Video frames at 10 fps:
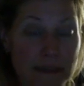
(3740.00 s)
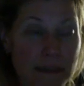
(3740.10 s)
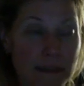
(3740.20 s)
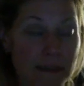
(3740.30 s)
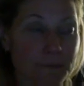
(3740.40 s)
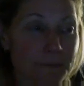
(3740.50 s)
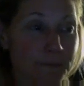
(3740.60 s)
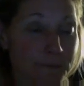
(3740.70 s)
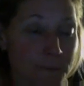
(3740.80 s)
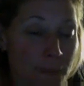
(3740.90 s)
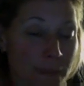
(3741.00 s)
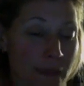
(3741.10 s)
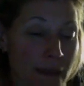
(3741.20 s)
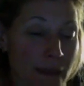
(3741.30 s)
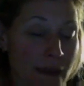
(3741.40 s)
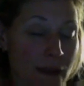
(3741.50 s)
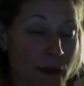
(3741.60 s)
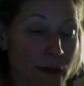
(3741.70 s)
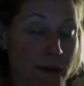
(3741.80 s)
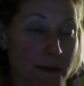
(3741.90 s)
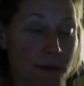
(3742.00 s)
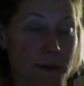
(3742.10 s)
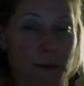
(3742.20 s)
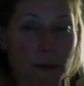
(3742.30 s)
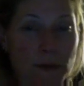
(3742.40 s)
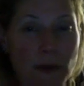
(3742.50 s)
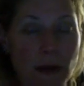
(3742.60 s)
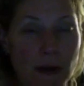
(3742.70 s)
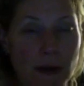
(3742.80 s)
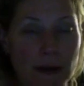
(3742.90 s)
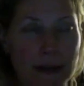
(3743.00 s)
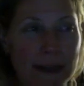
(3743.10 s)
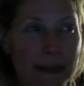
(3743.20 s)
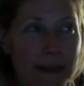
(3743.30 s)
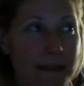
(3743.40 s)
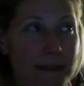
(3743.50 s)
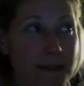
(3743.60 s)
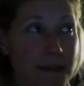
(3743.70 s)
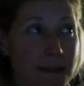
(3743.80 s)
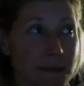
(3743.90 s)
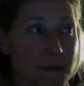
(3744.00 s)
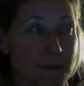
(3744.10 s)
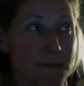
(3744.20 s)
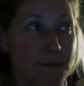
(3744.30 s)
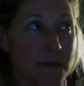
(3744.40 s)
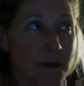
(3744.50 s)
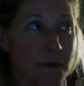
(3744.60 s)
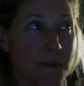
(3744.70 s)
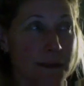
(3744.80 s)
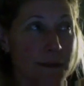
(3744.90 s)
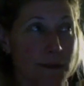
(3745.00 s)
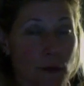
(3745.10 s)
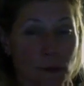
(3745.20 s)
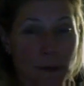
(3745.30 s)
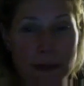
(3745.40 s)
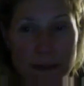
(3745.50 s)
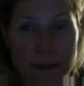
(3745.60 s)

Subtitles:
That was both hard and probably appropriate,